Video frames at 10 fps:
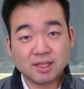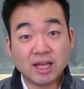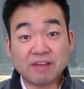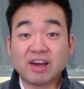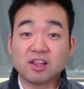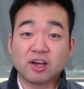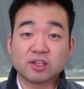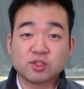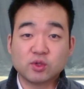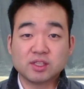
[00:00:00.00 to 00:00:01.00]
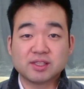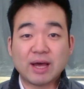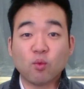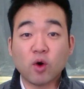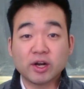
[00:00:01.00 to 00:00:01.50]
I've had a lot of students that
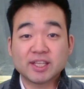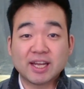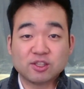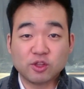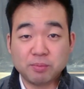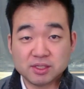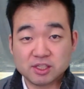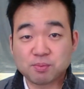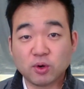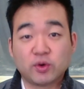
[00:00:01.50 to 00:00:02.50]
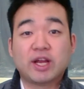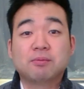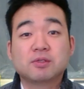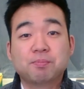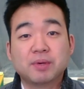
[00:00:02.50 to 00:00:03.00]
want to get into the business
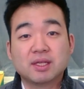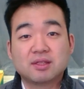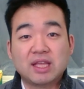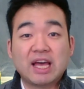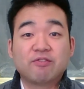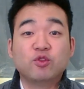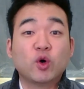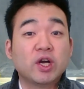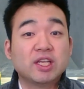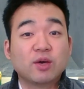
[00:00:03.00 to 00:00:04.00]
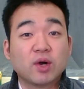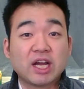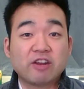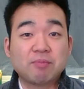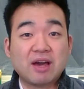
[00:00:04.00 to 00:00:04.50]
programs, but they have no idea what
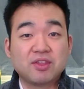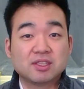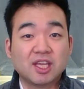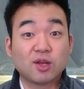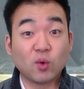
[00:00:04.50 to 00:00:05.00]
kind of math they take,